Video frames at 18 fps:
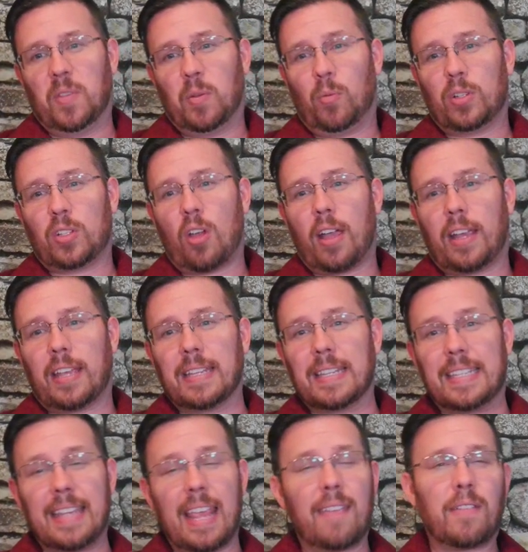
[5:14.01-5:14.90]
We're talking
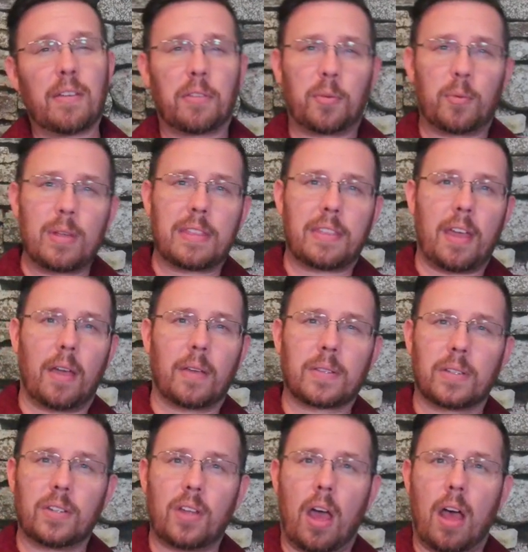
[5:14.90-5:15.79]
saving
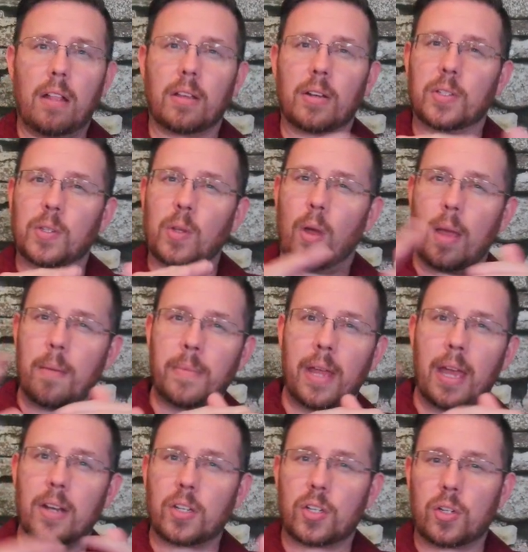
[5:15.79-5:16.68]
$3,000. So I'm
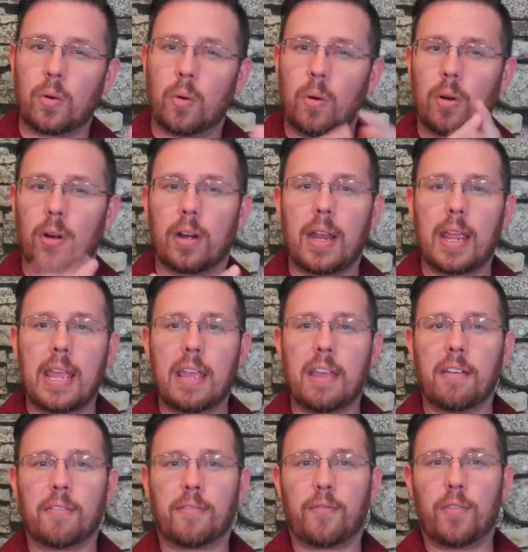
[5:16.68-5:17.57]
not sure
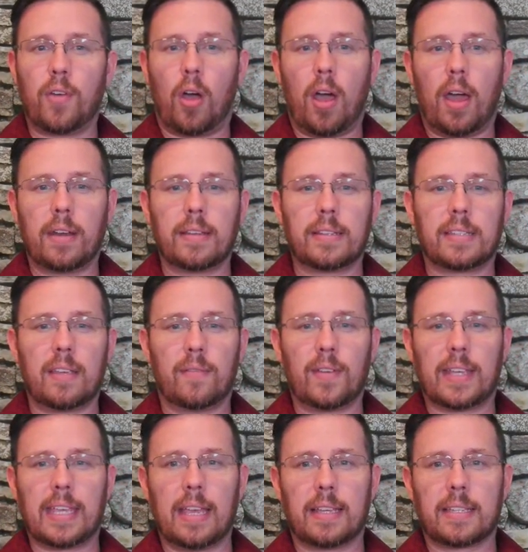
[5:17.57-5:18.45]
if the Honda
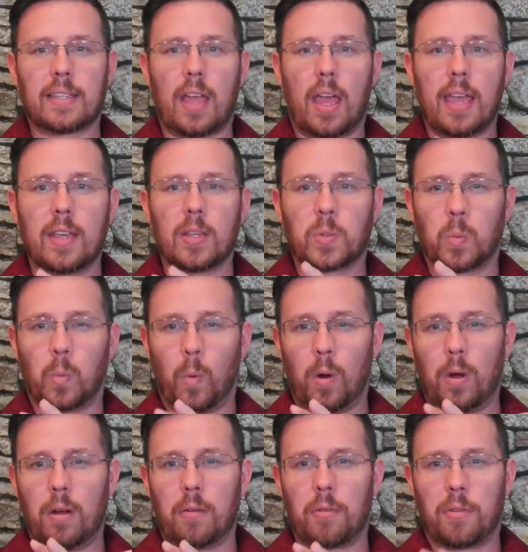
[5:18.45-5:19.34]
Civic Si is
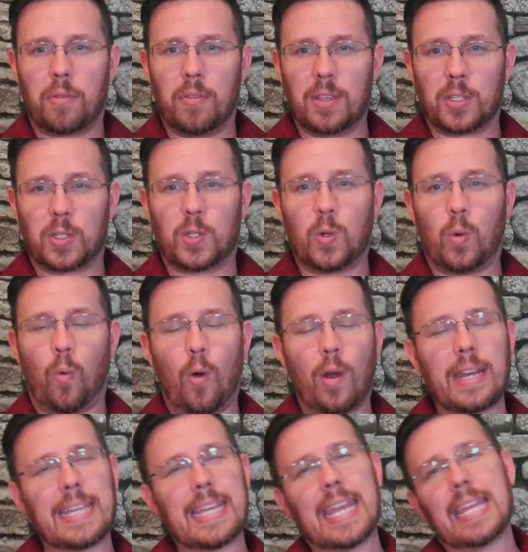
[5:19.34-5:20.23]
worth this
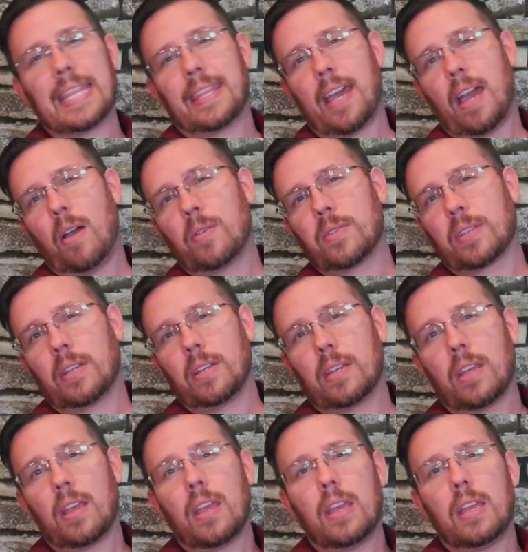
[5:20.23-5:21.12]

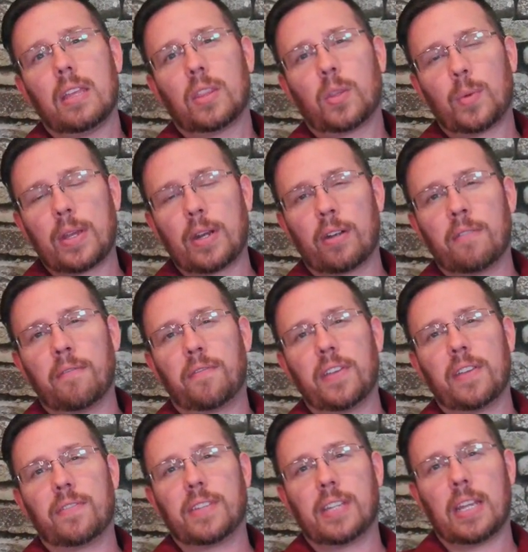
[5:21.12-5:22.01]

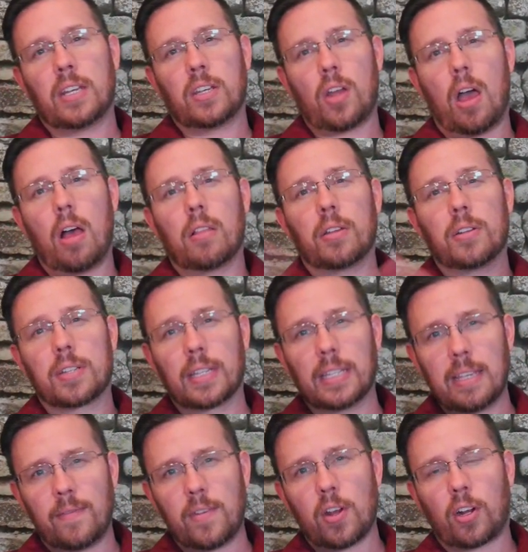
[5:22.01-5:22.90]
$28,315.
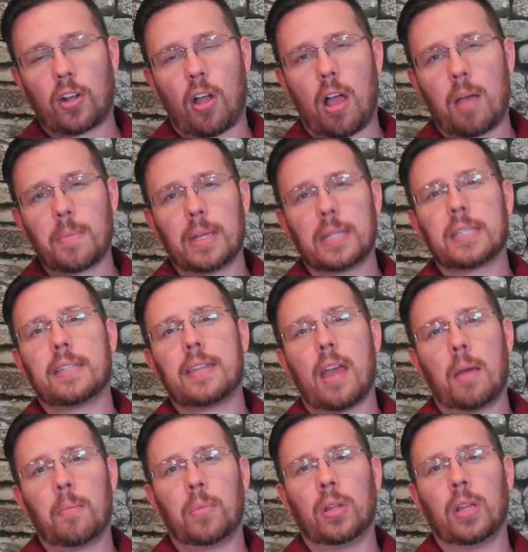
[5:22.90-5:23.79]
Leave your comments
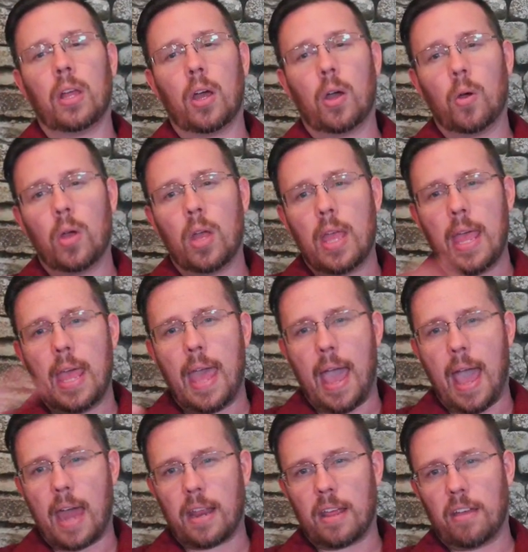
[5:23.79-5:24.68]
down below.
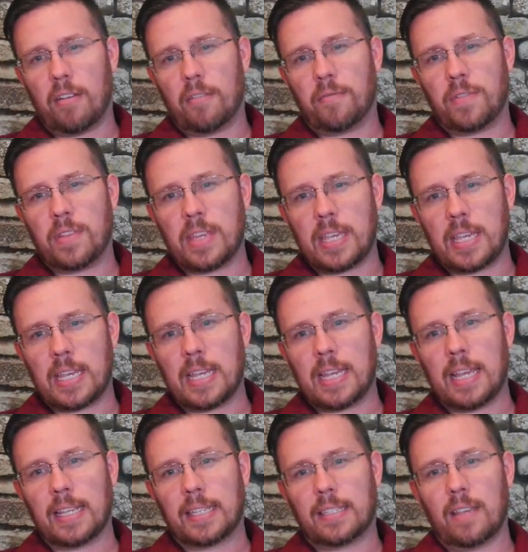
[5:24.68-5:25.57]
Out of
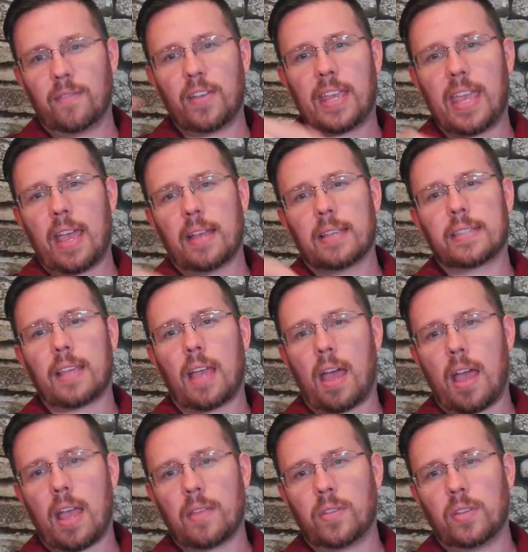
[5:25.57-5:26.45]
the Civic
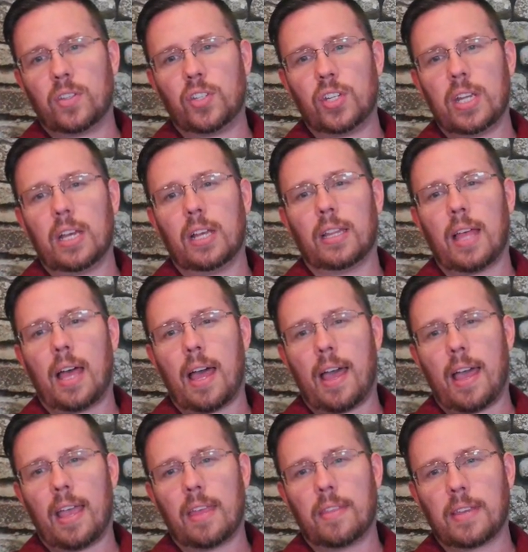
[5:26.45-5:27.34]
Si, the
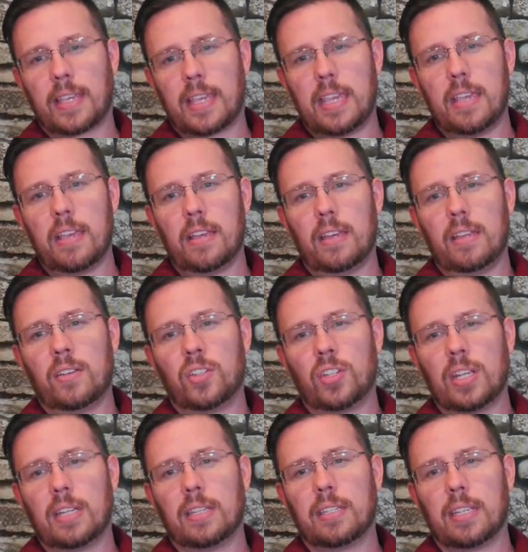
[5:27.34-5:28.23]
GLI, the Kia
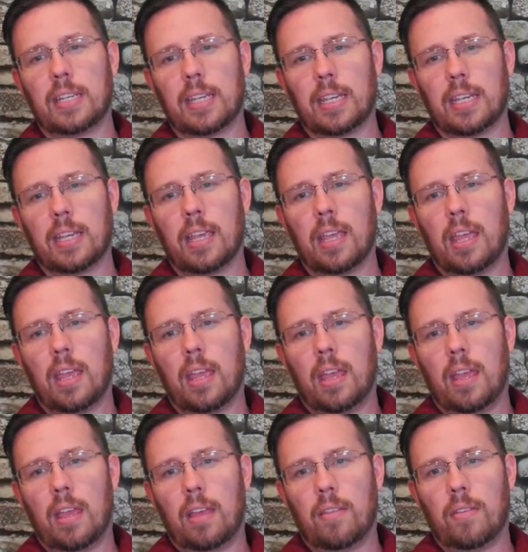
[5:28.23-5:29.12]
GT,
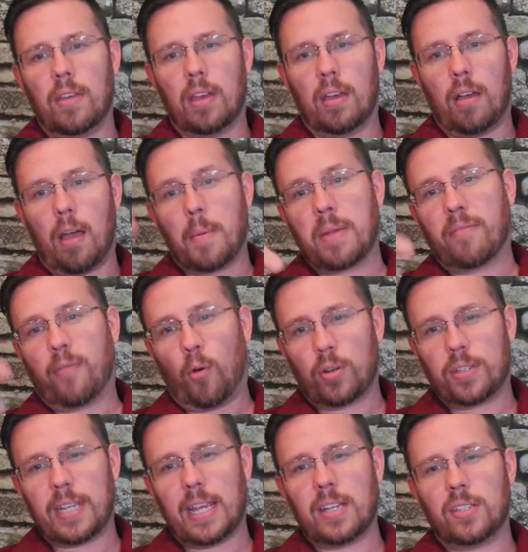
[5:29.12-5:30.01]

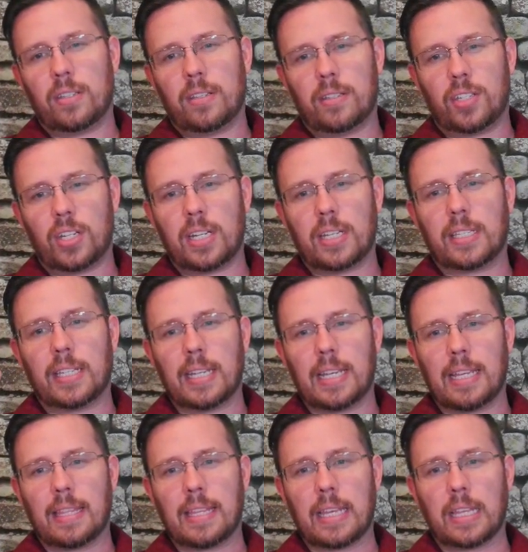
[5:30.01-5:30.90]
Forte
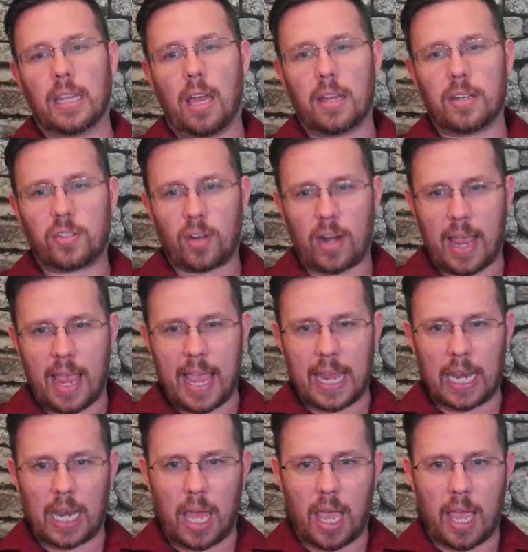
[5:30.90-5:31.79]
GT, the Elantra
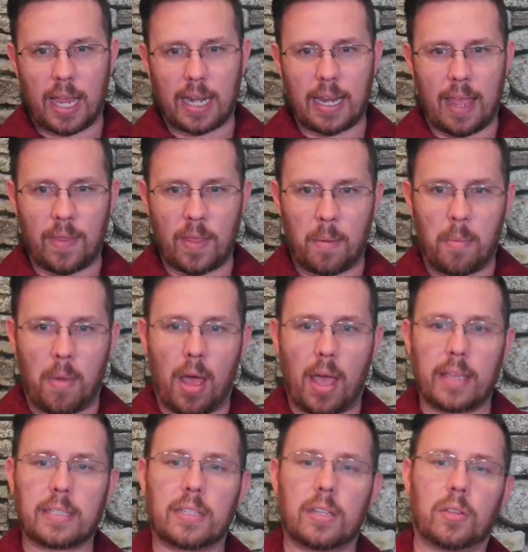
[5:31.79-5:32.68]
N-Line, and the
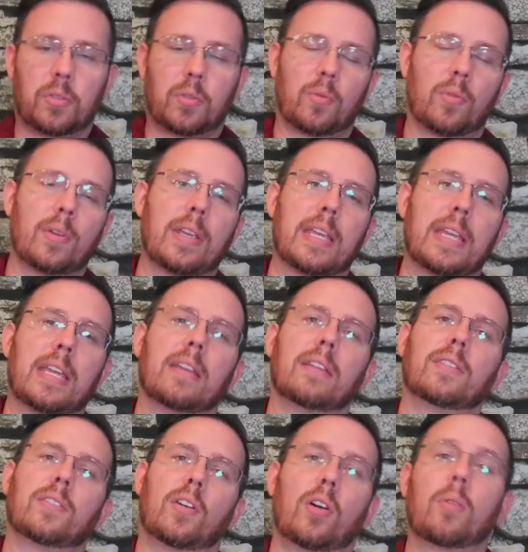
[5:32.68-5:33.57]
Mazda
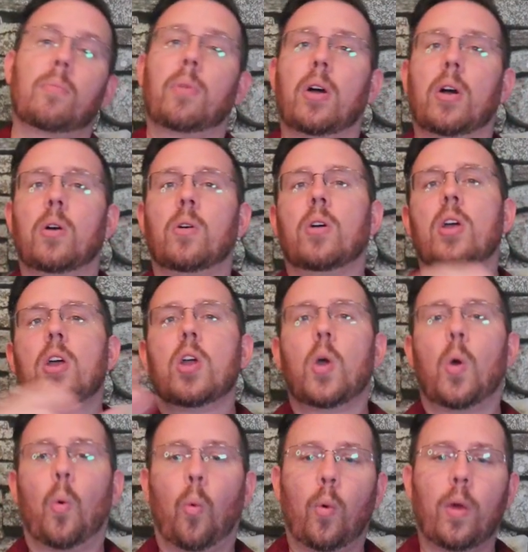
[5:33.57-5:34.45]
3 Turbo,
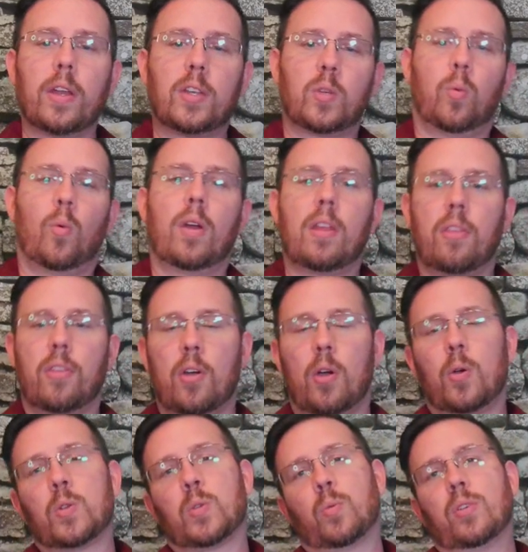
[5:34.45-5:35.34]
which one of
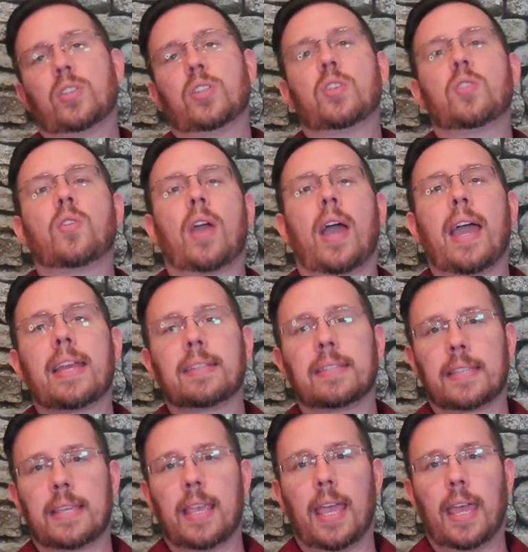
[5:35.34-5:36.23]
those would you
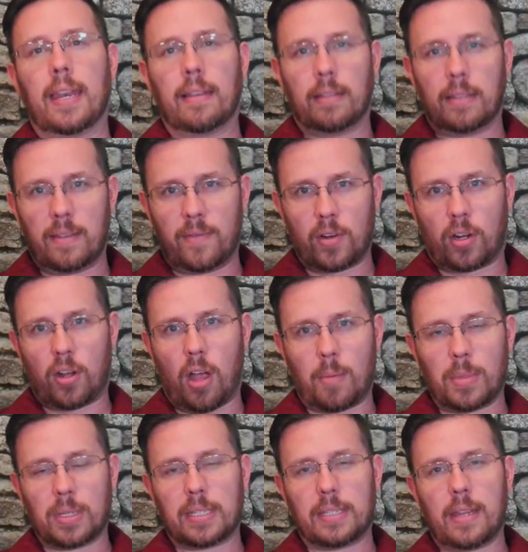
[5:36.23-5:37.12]
guys get? Leave your
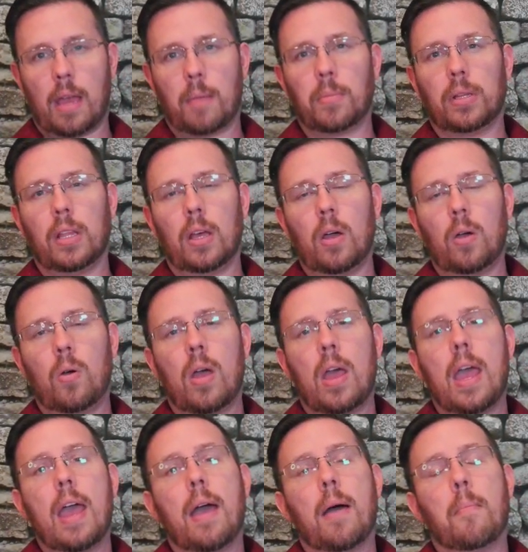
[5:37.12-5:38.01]
comments down
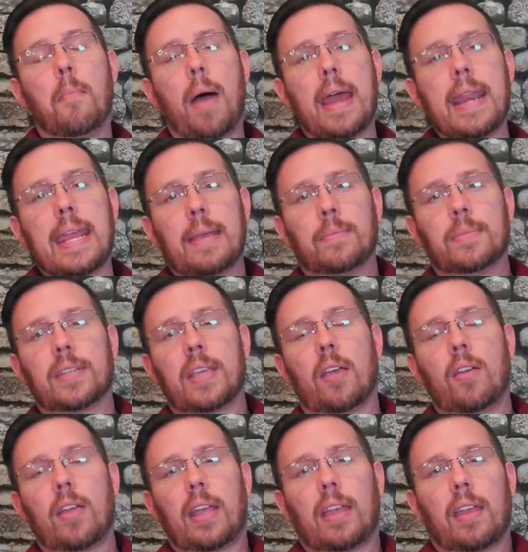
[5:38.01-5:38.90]
below. My name's
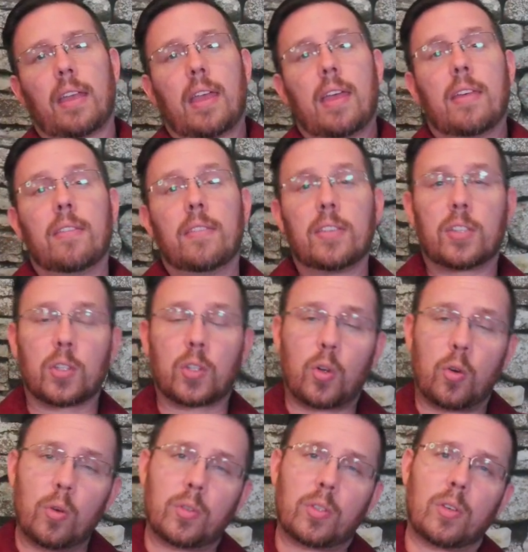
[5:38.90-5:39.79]
Eric. This is
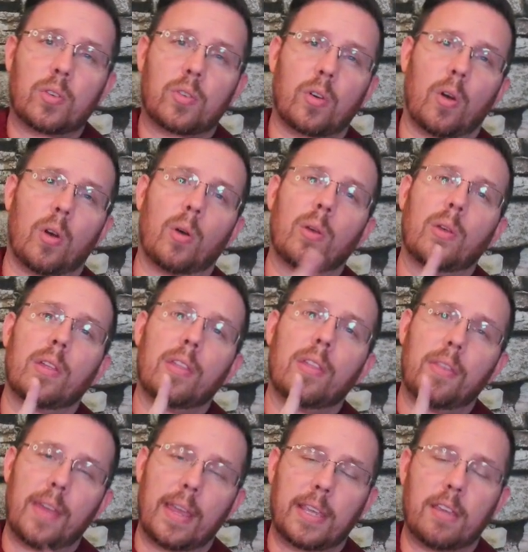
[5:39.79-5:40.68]
Cruise Control.
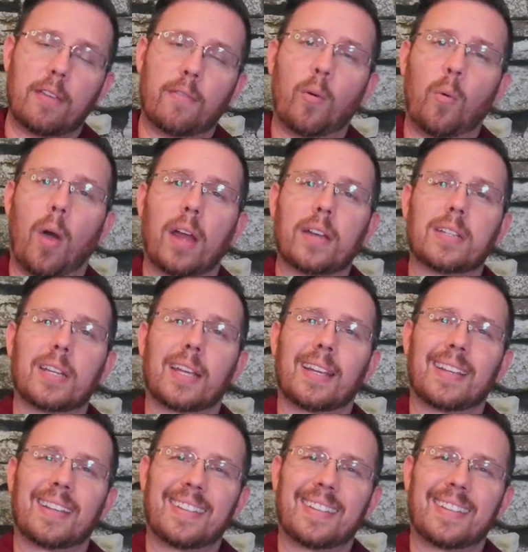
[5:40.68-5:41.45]
Thank you for watching.